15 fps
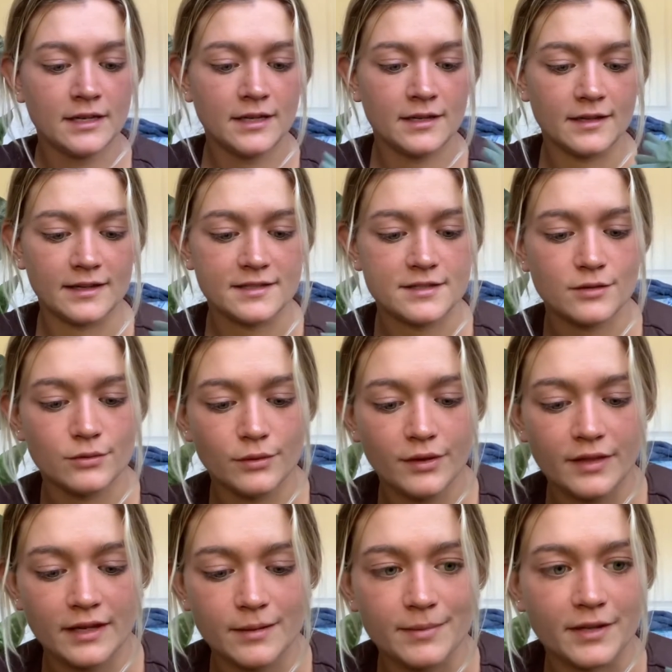That's the cool
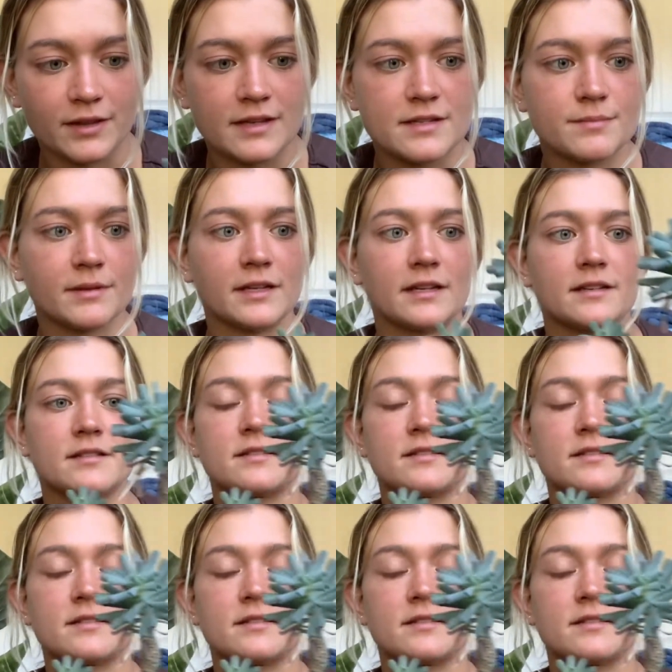thing about these plants.